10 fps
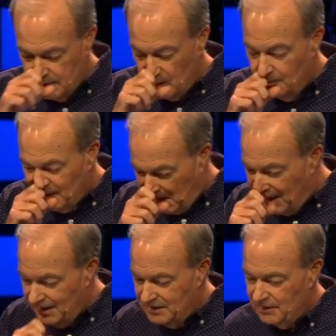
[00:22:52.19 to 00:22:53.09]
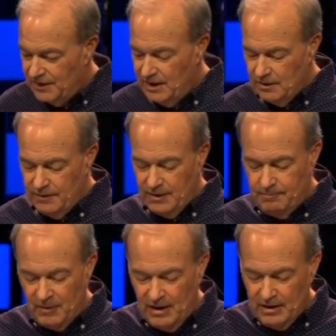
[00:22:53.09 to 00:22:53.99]
So I like to think of
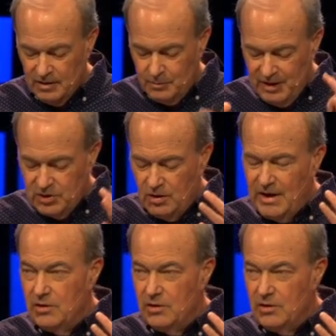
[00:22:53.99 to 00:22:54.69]
the picture